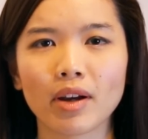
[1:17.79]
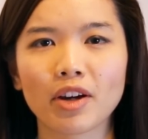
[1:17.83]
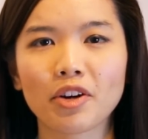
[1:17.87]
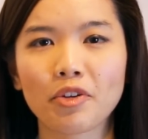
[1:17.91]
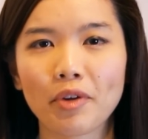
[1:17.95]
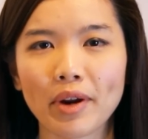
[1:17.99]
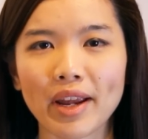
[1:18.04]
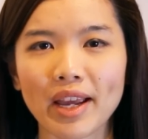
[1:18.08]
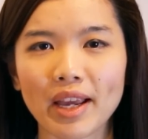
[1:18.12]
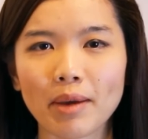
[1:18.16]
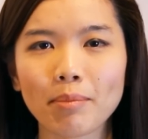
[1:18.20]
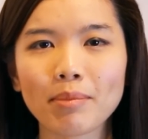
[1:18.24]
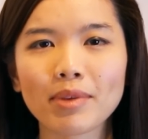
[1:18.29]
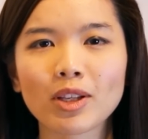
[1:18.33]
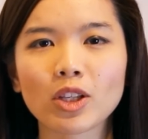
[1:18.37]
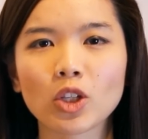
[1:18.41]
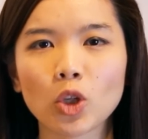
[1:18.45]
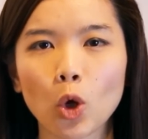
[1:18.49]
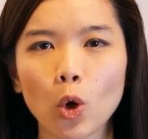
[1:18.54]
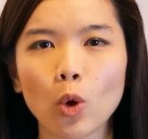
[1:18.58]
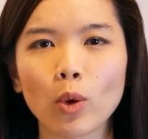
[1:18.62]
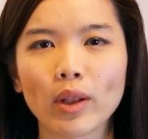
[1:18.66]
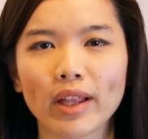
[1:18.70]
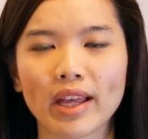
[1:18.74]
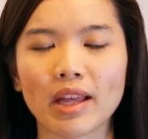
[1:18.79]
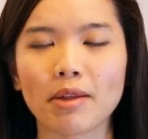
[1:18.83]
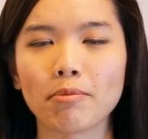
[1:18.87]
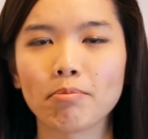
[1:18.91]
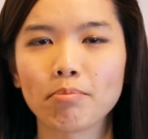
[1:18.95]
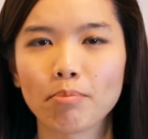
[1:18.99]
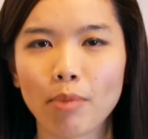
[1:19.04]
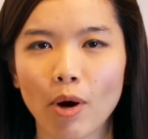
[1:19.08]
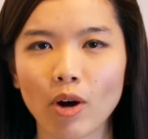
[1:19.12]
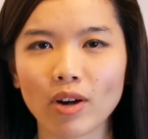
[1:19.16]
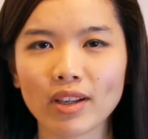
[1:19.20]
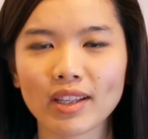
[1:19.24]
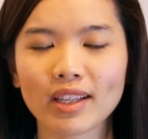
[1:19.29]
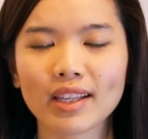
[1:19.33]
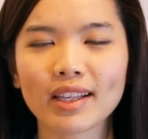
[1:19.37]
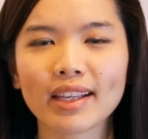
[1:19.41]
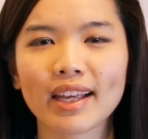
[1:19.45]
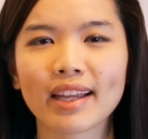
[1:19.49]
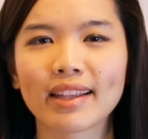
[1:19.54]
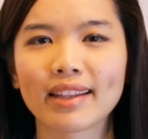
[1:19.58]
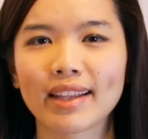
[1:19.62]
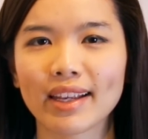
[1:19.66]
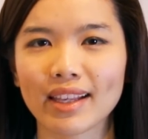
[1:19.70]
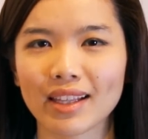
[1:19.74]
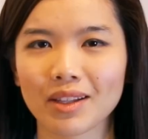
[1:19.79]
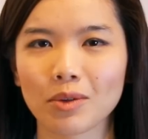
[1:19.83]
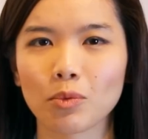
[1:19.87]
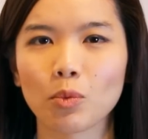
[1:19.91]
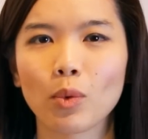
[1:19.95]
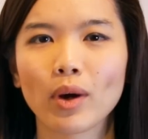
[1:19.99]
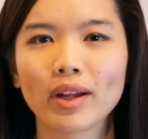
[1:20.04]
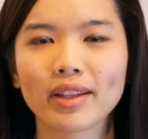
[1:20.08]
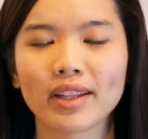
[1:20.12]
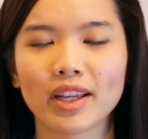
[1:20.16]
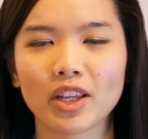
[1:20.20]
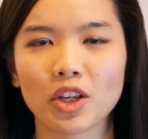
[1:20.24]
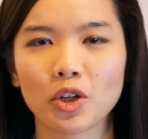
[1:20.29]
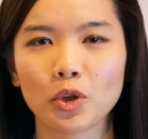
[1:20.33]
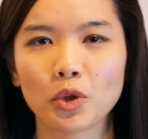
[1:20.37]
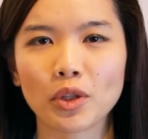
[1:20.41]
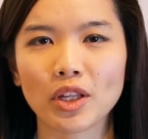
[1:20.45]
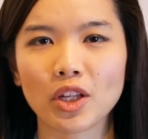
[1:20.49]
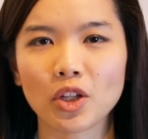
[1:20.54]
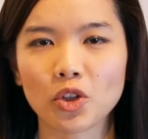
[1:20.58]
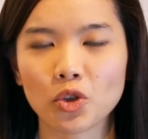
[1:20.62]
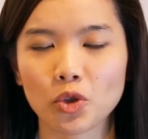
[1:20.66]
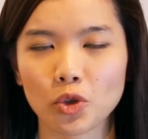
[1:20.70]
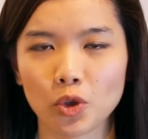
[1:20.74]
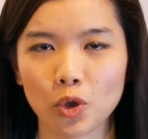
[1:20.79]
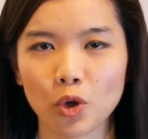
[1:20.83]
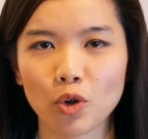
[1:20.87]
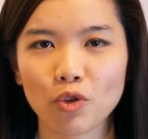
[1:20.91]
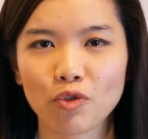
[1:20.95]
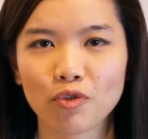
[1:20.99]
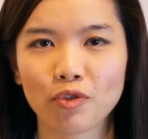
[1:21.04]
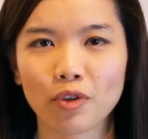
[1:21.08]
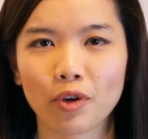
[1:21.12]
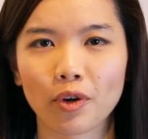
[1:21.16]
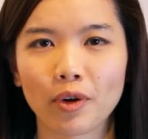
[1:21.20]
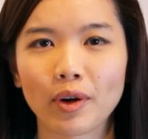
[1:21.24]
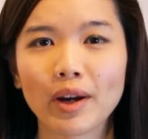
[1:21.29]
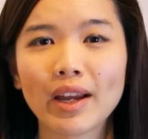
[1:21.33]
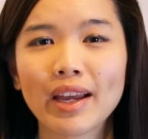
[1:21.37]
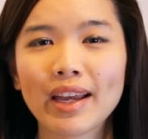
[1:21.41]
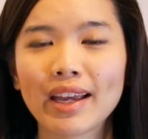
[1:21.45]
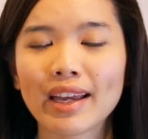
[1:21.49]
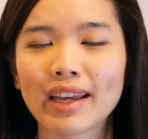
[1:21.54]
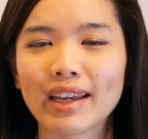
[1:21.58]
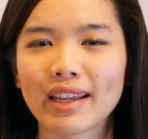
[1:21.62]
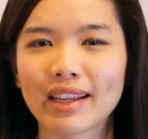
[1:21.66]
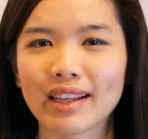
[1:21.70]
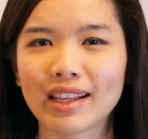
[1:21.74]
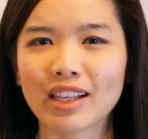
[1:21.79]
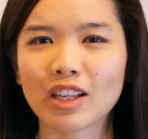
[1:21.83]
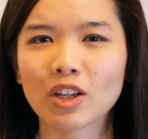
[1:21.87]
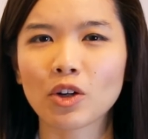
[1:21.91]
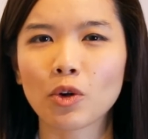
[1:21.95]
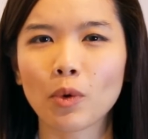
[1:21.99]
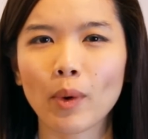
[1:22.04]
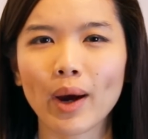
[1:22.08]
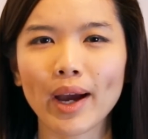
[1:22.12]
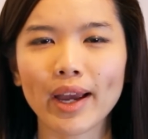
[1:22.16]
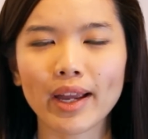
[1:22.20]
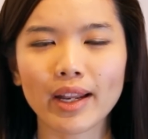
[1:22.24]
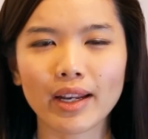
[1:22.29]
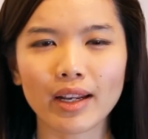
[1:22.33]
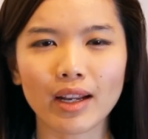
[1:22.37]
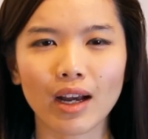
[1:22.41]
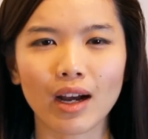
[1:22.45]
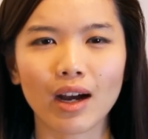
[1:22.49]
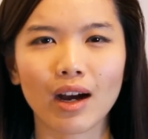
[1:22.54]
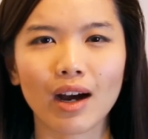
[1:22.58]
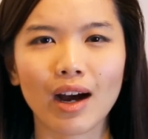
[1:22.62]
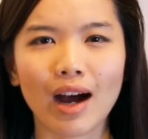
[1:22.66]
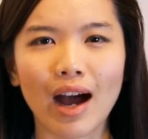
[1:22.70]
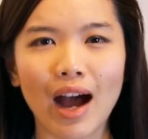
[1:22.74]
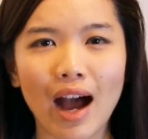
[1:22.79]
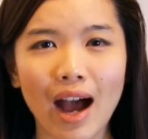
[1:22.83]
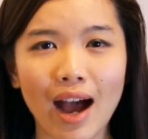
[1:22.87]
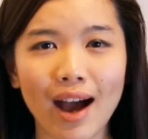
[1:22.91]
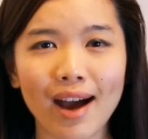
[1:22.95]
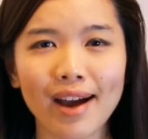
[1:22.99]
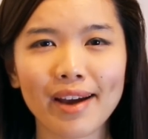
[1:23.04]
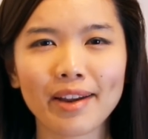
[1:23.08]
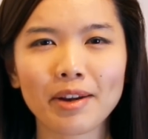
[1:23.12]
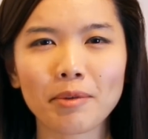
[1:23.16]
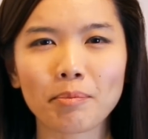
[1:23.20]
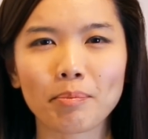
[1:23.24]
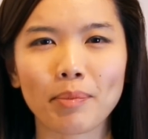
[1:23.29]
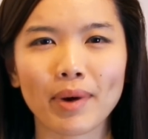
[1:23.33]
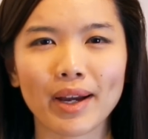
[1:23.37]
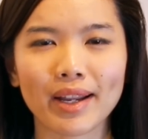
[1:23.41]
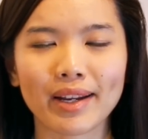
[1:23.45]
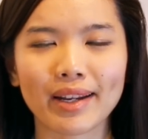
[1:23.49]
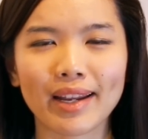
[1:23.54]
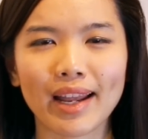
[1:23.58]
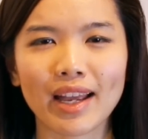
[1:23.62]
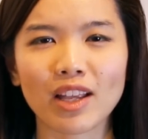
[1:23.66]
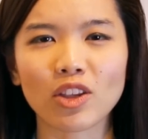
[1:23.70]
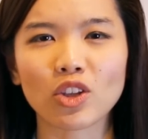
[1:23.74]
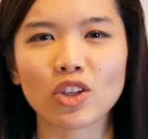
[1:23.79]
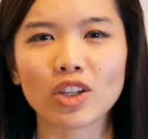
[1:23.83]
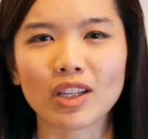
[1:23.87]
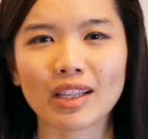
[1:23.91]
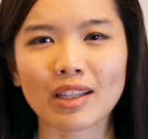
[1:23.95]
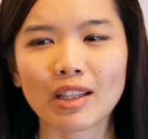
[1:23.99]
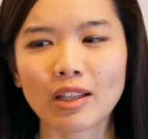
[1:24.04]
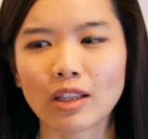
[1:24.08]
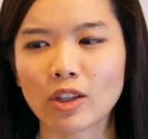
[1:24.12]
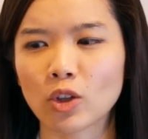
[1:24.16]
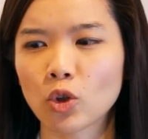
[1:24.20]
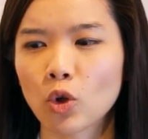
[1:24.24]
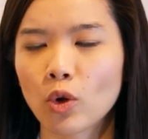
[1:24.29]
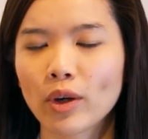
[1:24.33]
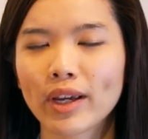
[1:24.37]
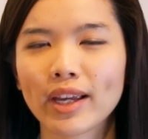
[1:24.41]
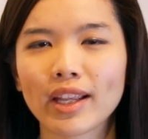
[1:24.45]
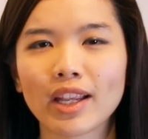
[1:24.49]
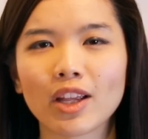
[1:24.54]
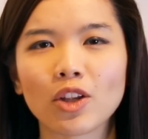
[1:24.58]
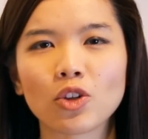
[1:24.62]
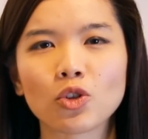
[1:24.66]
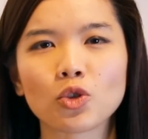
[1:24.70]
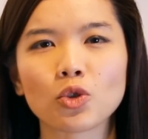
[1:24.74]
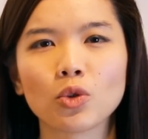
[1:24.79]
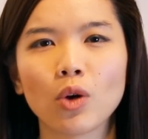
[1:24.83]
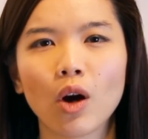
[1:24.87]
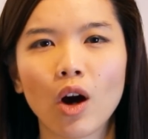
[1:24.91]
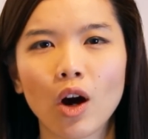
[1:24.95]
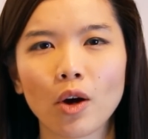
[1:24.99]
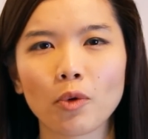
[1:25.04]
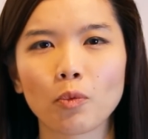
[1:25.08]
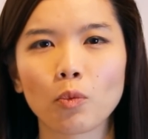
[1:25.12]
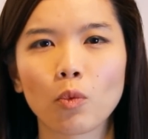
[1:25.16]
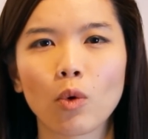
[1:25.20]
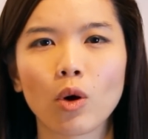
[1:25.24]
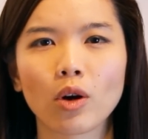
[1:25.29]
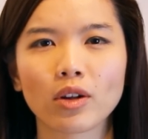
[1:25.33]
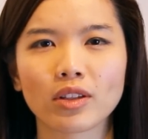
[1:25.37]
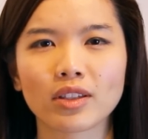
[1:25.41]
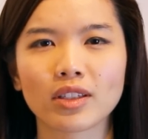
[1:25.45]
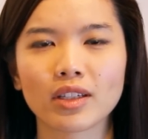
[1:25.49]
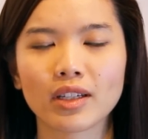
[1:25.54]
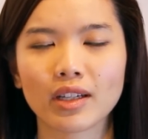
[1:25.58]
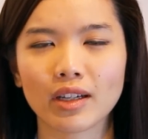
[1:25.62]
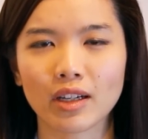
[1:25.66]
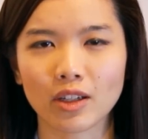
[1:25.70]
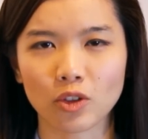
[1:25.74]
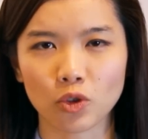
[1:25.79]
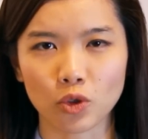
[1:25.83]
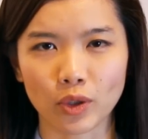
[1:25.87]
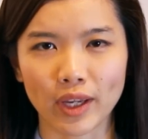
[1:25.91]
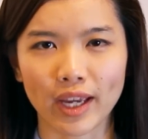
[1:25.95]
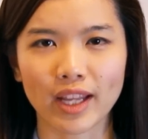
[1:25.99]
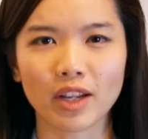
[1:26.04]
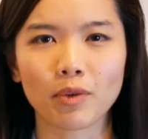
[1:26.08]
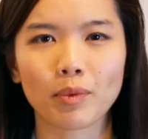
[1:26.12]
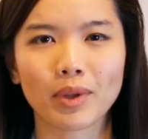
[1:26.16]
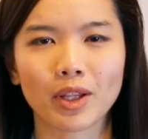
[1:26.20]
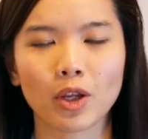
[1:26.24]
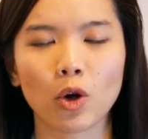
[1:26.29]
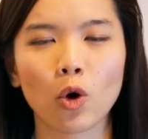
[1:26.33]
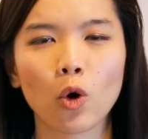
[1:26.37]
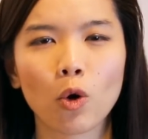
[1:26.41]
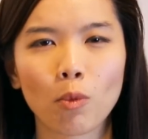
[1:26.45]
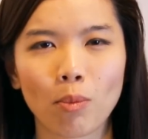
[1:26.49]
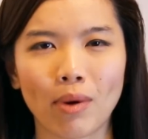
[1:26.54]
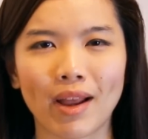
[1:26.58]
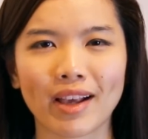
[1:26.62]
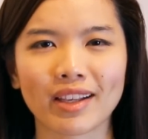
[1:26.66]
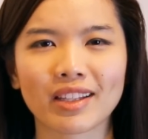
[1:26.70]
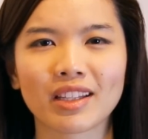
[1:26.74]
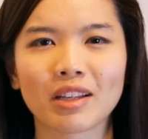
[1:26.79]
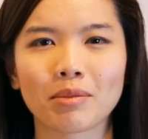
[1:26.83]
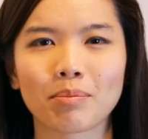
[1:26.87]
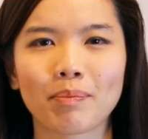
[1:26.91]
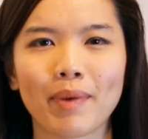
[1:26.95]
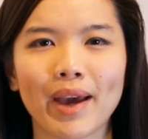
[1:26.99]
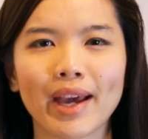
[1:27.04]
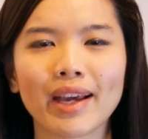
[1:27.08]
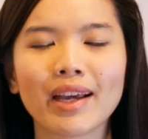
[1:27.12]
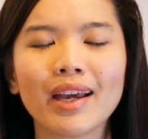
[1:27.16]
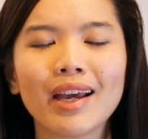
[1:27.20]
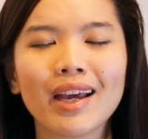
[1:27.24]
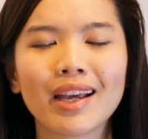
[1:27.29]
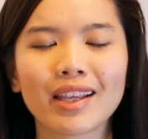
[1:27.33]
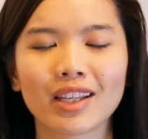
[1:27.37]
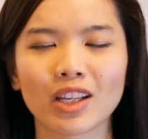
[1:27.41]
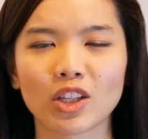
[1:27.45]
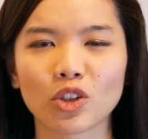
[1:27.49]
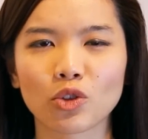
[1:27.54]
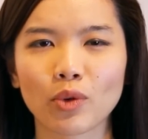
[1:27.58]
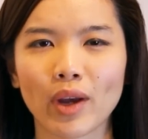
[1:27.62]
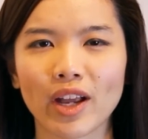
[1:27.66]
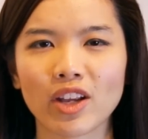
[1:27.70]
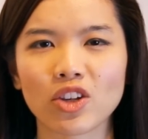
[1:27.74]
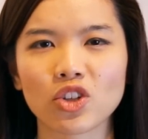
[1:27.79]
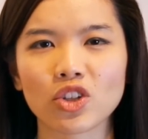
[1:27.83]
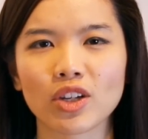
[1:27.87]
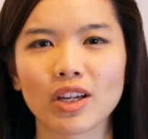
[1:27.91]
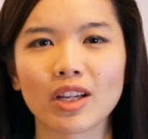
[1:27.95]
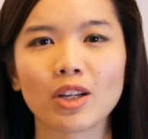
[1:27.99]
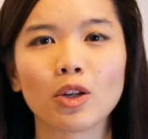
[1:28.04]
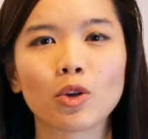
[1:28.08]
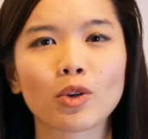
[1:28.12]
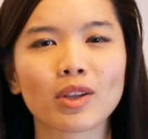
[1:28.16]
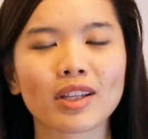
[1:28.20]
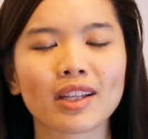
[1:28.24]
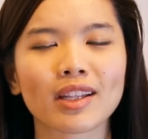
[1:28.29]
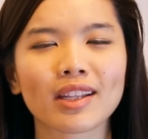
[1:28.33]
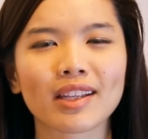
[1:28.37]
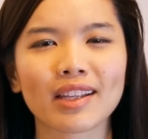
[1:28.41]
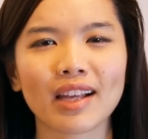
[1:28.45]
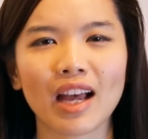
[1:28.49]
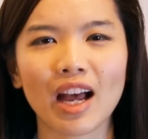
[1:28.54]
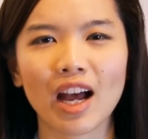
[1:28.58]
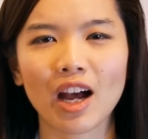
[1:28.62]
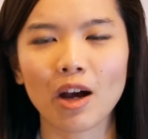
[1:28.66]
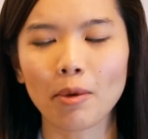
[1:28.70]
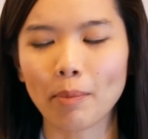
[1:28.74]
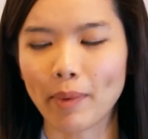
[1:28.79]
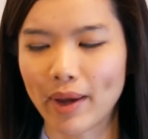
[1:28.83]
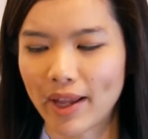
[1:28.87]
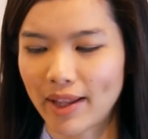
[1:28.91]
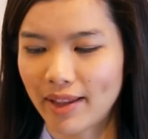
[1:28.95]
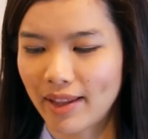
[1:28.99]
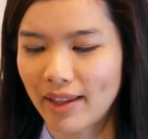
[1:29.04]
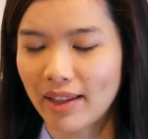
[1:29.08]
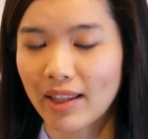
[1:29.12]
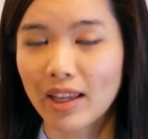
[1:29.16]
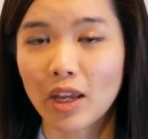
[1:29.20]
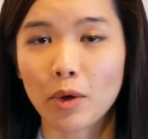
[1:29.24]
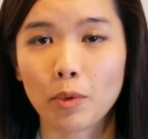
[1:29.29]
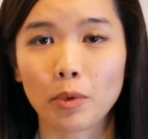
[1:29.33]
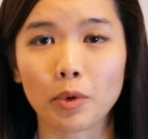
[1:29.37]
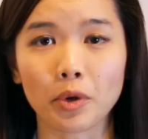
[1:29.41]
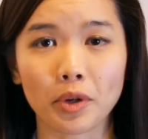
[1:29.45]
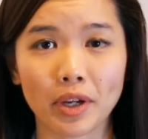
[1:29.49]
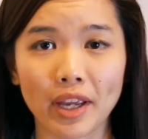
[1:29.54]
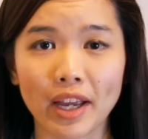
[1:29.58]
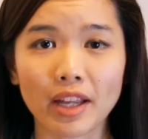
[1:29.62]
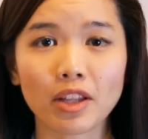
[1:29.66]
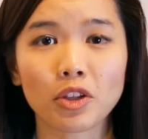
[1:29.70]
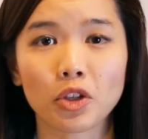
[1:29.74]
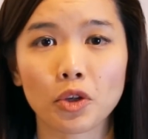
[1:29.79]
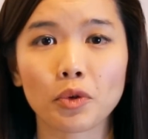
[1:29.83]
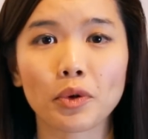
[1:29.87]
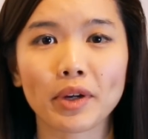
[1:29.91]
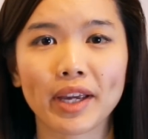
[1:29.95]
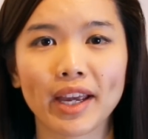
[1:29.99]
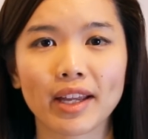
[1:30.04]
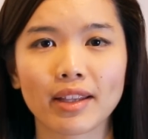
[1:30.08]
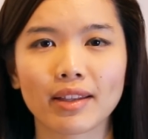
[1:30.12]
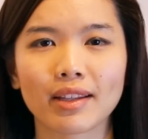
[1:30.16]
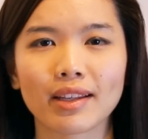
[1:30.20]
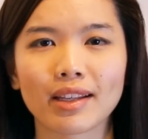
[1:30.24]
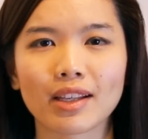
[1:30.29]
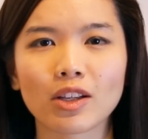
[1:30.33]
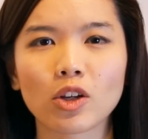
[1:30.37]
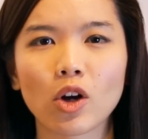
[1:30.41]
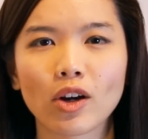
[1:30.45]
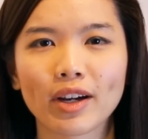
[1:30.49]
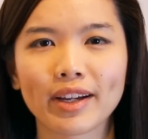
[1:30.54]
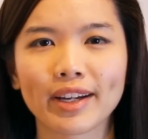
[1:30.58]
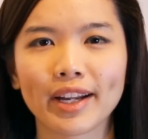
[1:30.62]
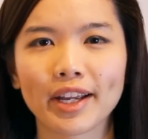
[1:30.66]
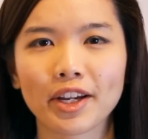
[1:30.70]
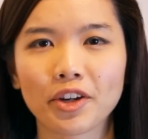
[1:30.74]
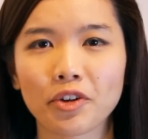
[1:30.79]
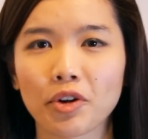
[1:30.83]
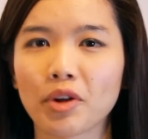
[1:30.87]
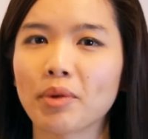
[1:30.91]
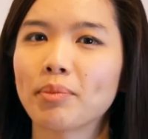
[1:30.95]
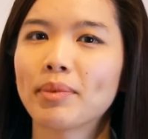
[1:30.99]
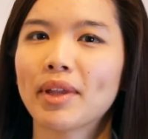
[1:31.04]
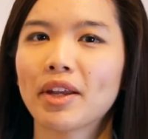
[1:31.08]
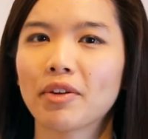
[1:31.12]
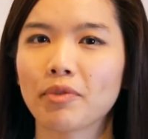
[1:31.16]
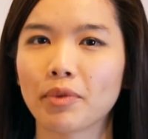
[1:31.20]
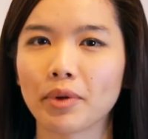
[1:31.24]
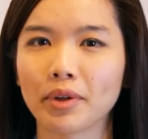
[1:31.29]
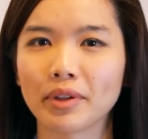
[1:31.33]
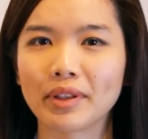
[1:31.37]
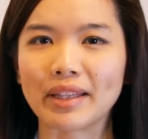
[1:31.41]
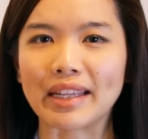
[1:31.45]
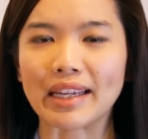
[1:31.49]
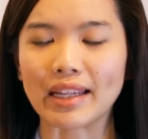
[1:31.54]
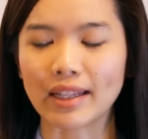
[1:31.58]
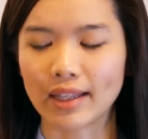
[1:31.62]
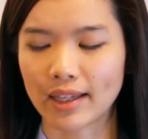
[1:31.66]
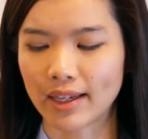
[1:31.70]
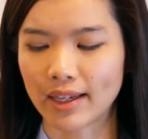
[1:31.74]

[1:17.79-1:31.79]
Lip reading: cream sold in boxes, and that's the one that you need to look for. It is quite hard, but then just soak it into hot water together with the whole plastic bag just to ensure it loosens up, and you will get this coconut cream that we'll need